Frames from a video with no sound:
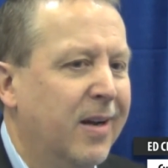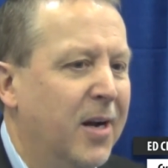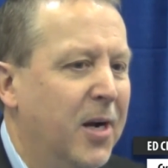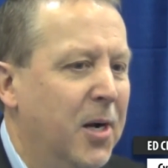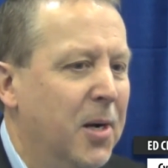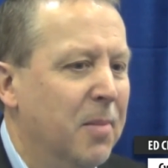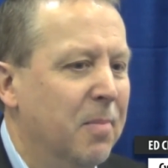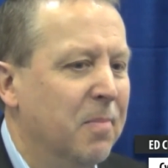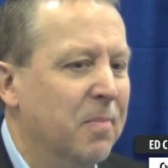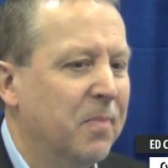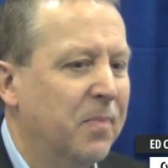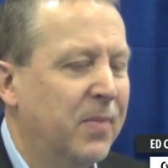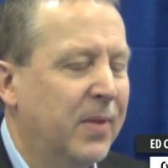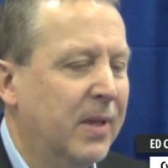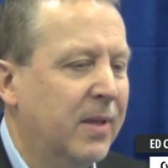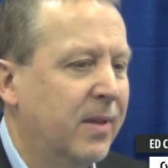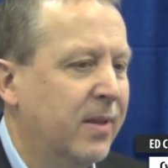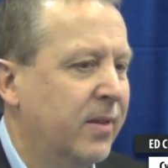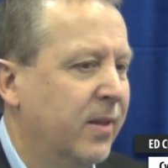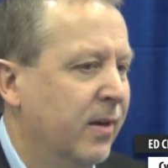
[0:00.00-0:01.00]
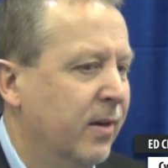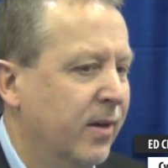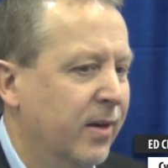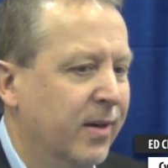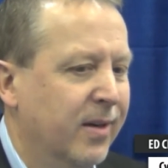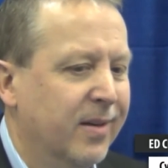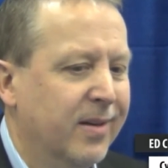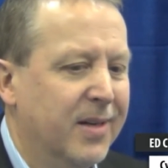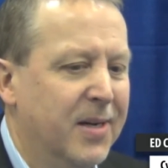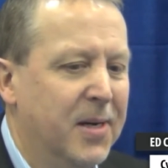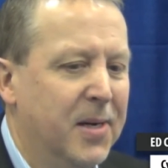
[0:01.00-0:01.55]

Um, the